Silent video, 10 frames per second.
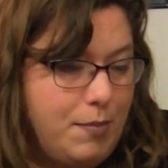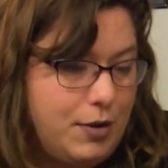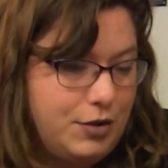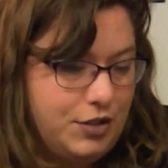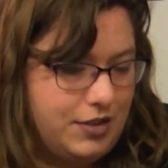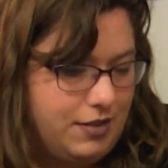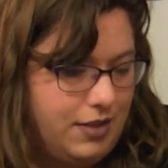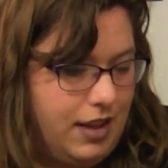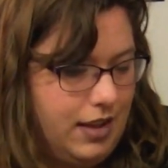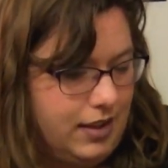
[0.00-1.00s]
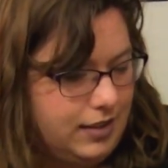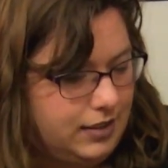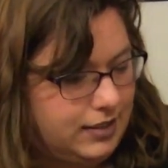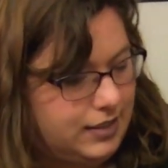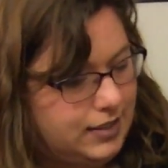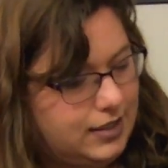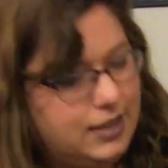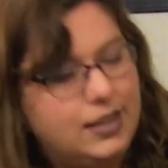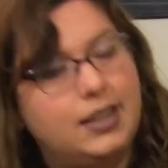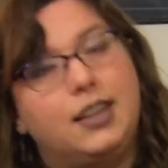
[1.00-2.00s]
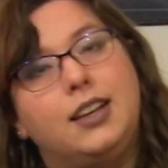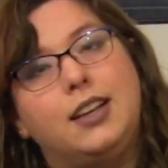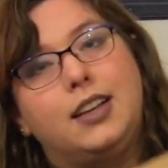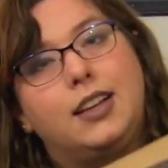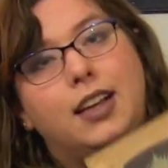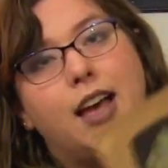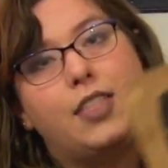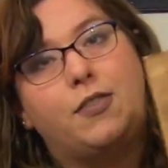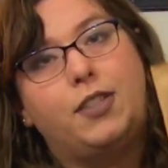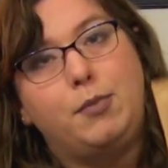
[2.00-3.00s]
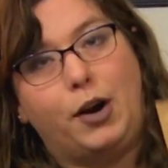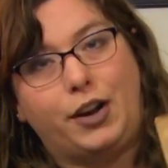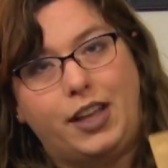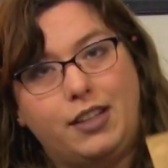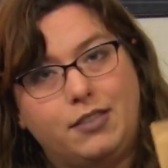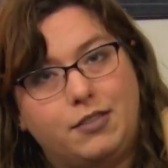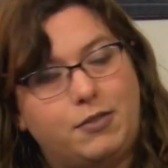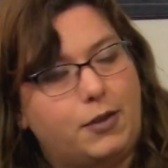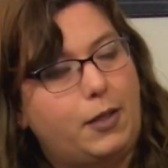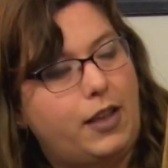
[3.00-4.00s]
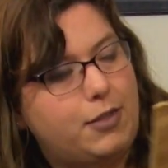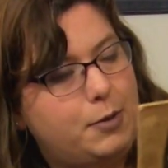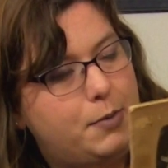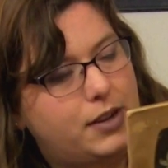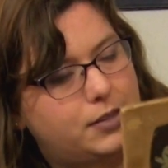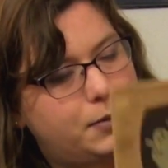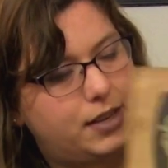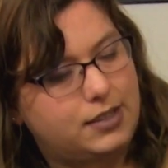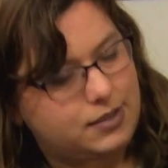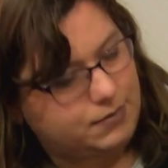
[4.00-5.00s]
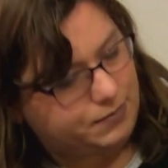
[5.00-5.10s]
purchased these at the flea market for like $3 a piece.